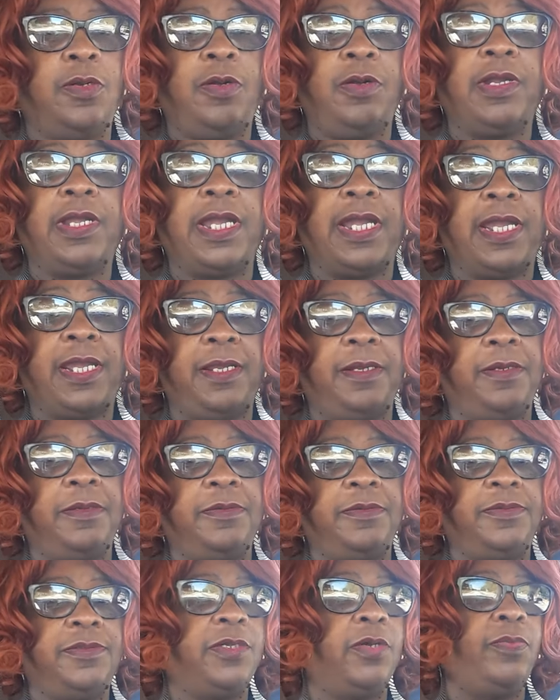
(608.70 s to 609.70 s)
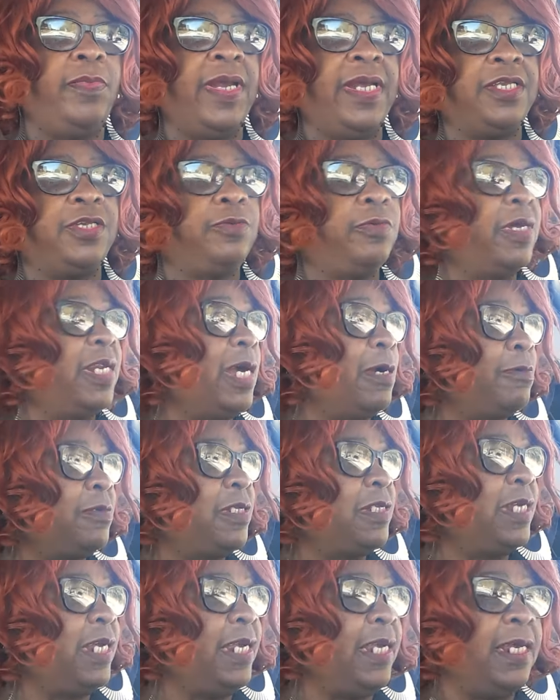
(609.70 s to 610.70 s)
Okay, so back to what I
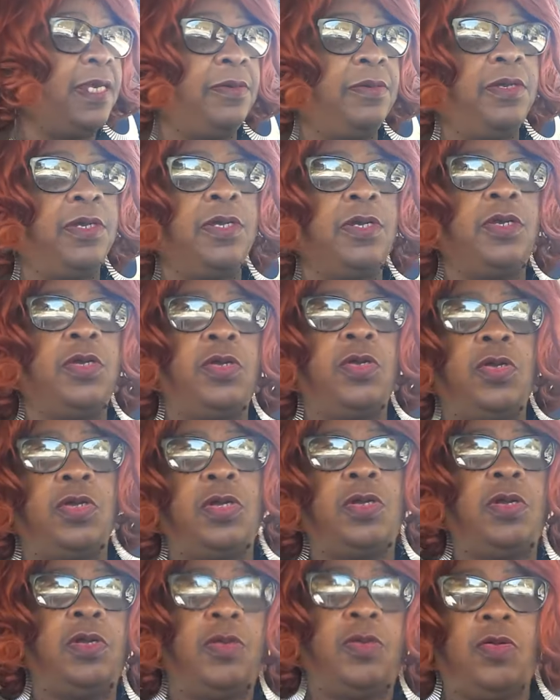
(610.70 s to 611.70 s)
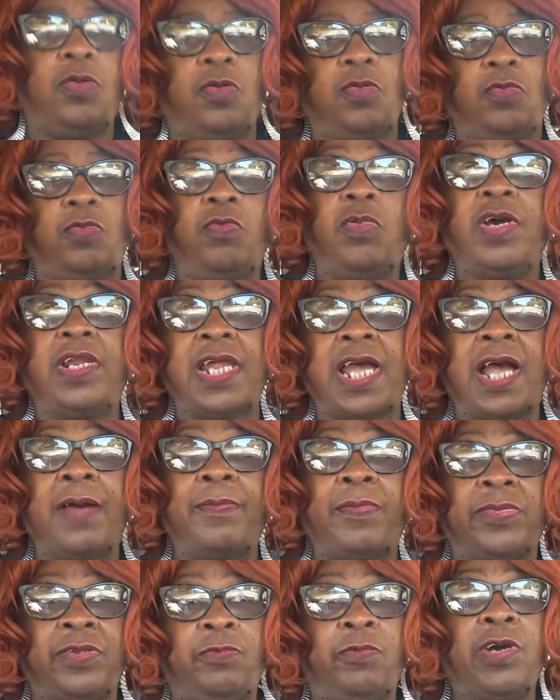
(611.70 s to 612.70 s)
was saying. What
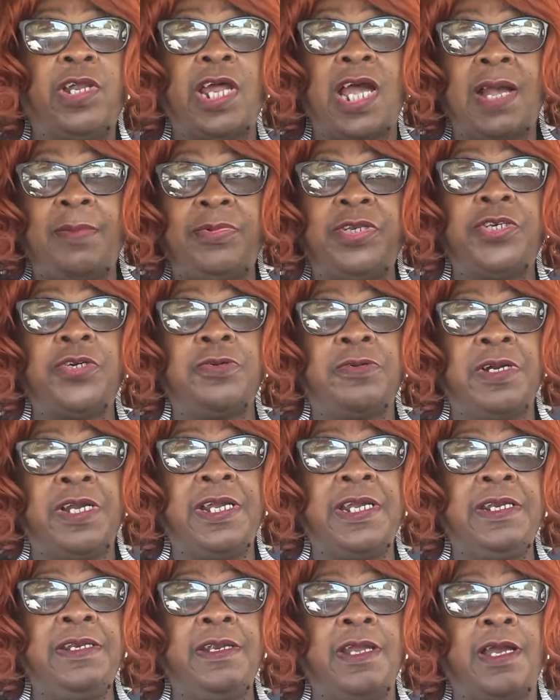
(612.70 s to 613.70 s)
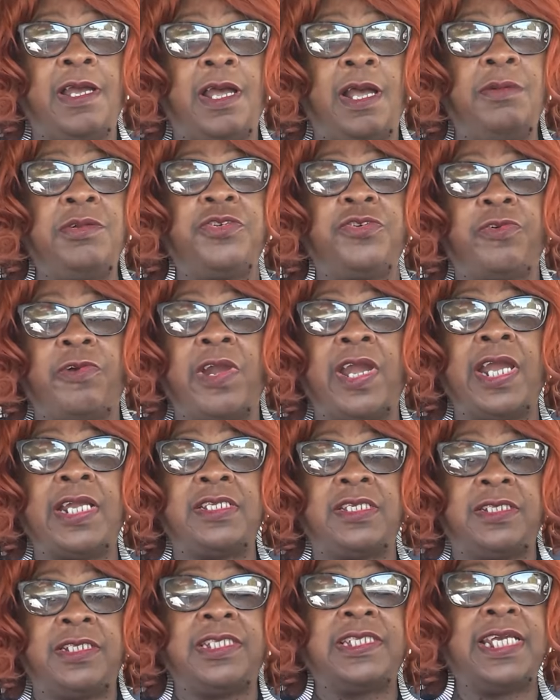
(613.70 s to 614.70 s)
I'm what I'm doing, I'm
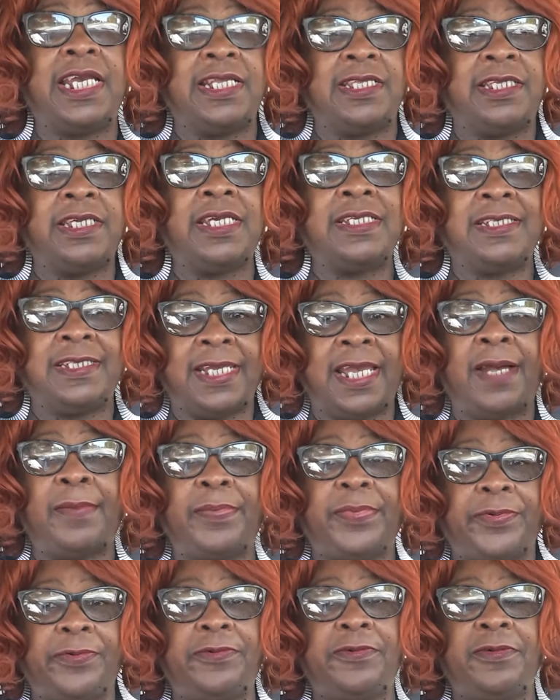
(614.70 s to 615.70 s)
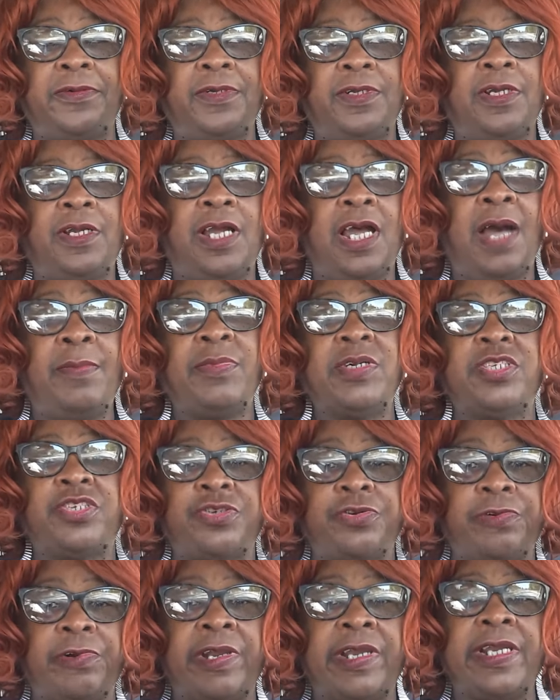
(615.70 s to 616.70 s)
trying to set the example. I'm a
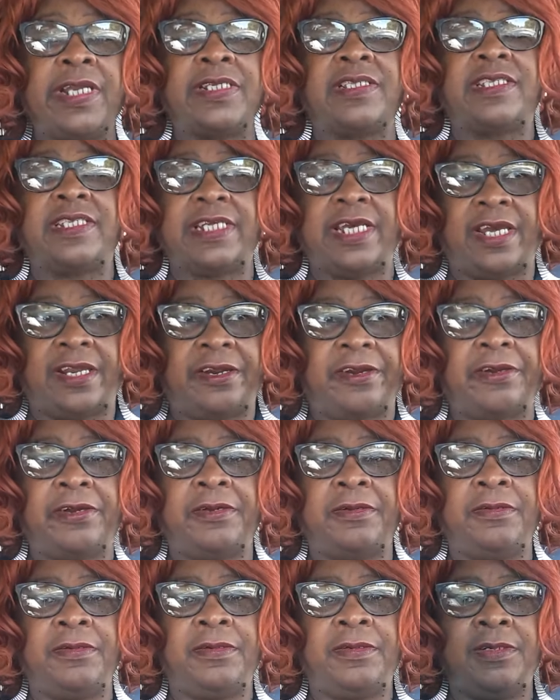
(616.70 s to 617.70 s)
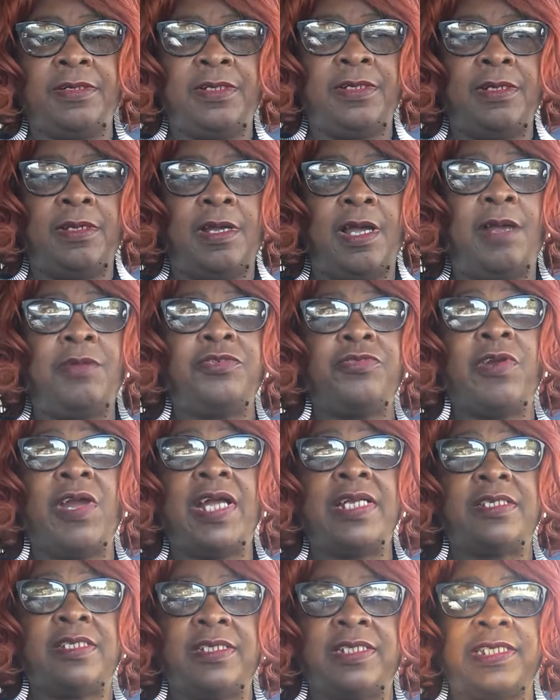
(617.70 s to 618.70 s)
trendsetter. I'm
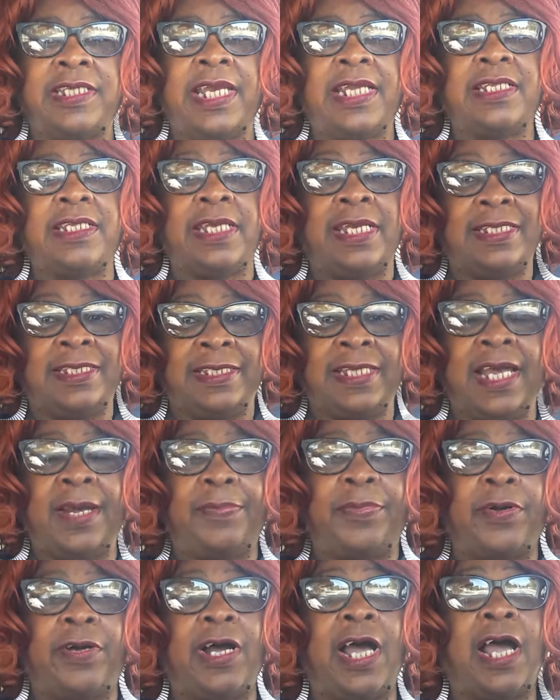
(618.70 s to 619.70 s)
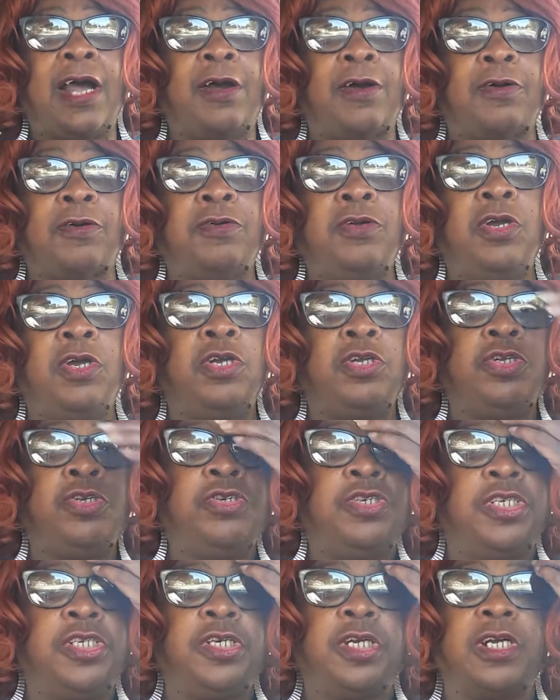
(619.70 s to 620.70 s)
trying to set the example how
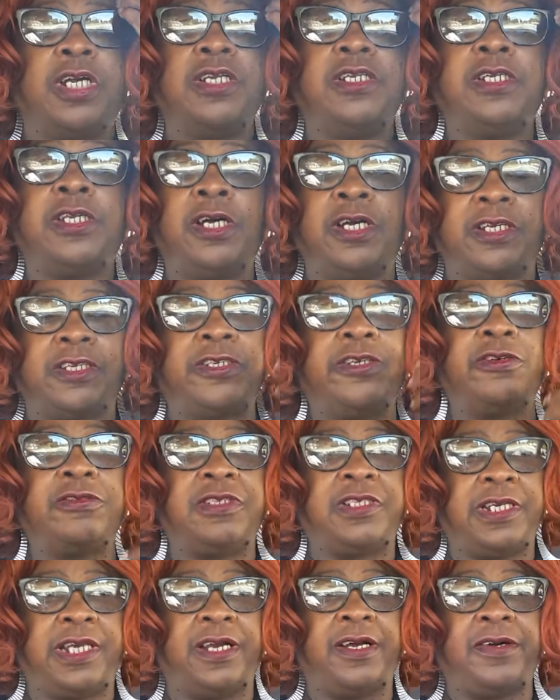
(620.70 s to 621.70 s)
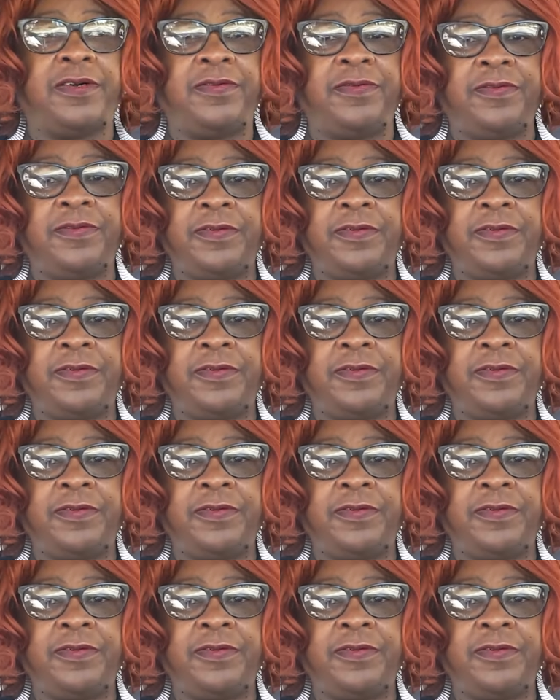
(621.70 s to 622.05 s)
you should conduct yourself.